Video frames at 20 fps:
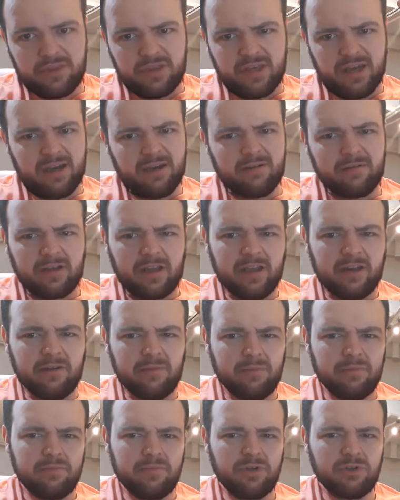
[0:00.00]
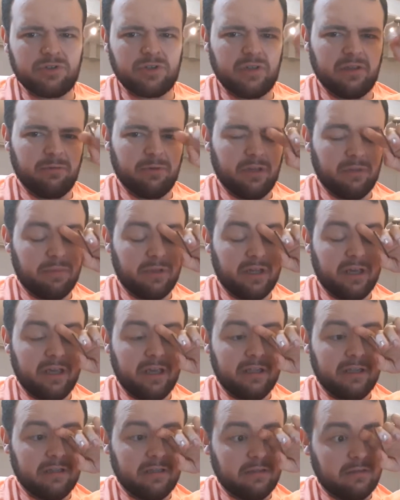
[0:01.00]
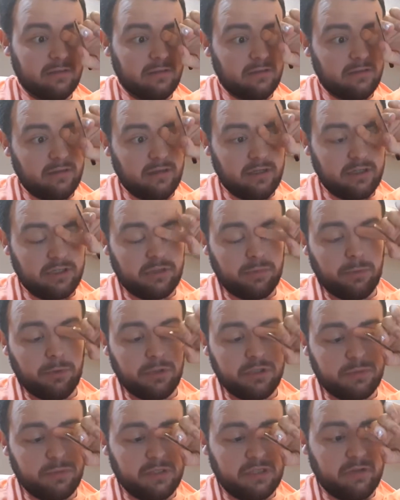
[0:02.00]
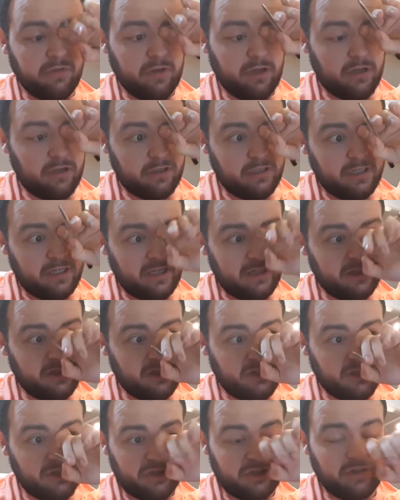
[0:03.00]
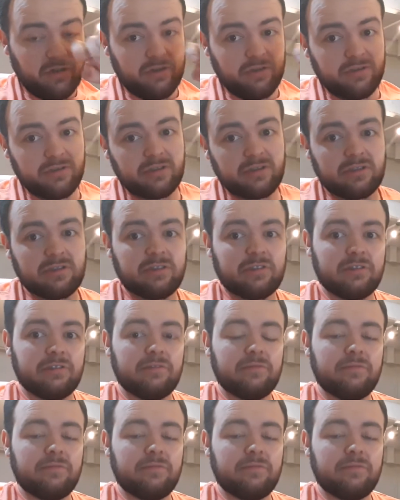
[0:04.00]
That kind of usually will apply in a sport-specific context, just cause